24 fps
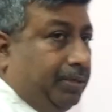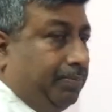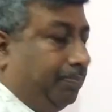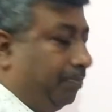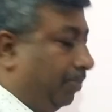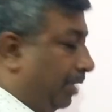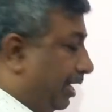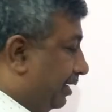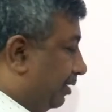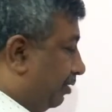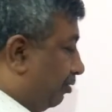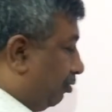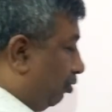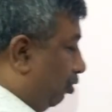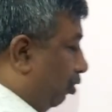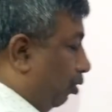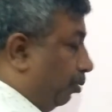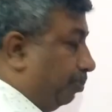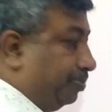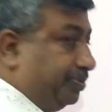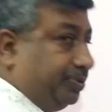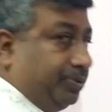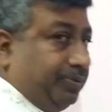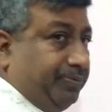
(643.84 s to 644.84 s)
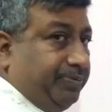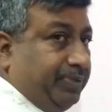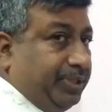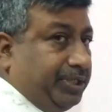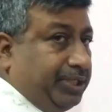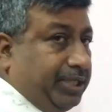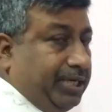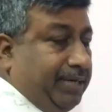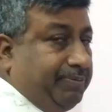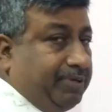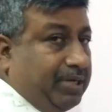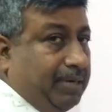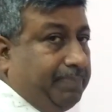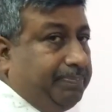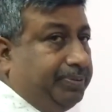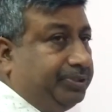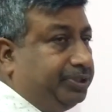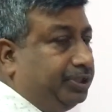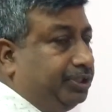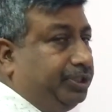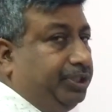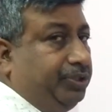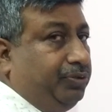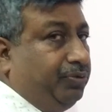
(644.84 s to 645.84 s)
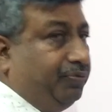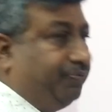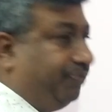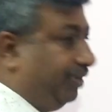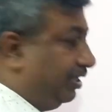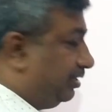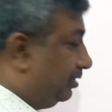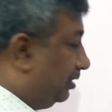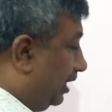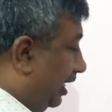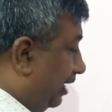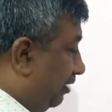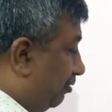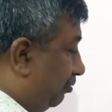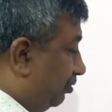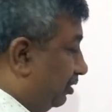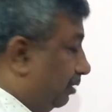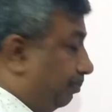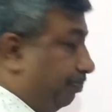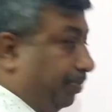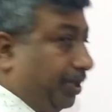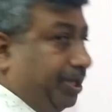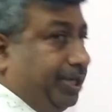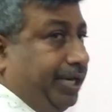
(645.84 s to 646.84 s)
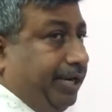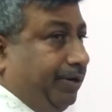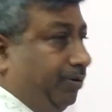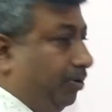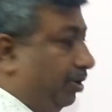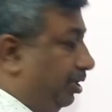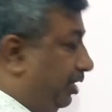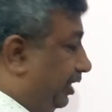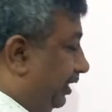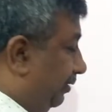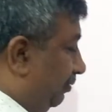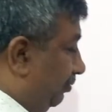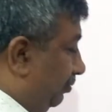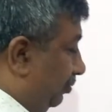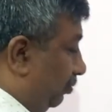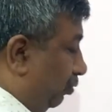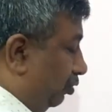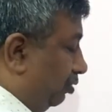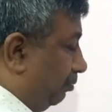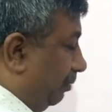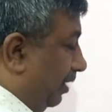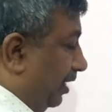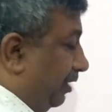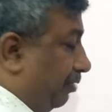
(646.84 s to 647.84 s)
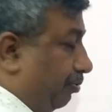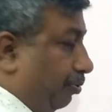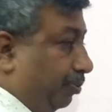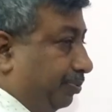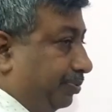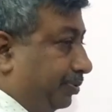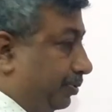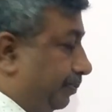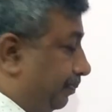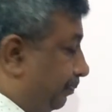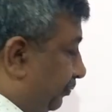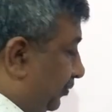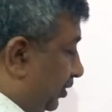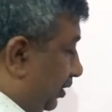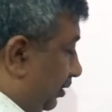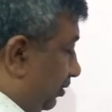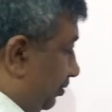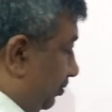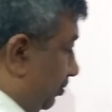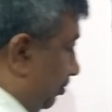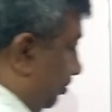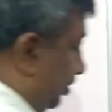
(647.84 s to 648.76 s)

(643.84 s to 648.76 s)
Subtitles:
microbes which have capacity to fix nitrogen, particularly those microbes. So